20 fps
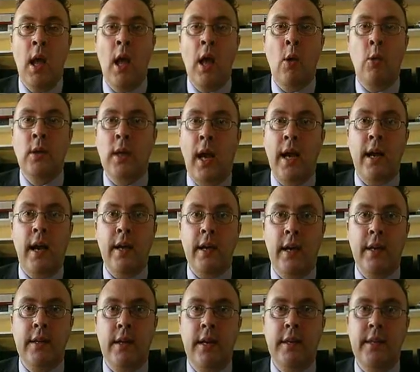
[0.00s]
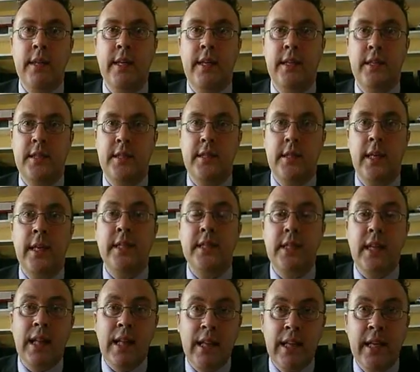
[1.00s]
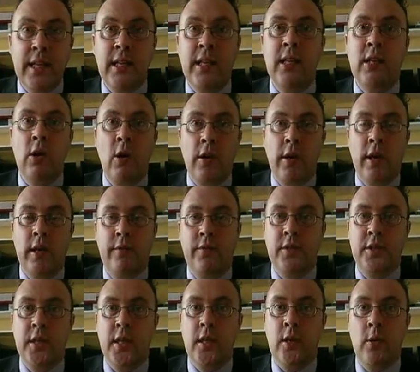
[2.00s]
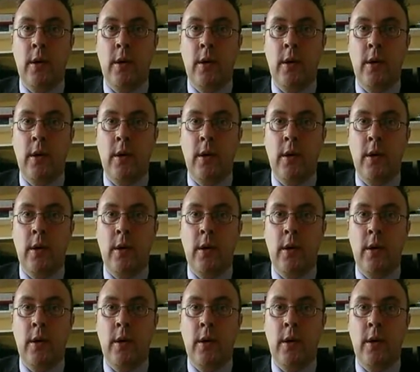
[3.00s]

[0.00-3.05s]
Well, I think it's clearly long overdue.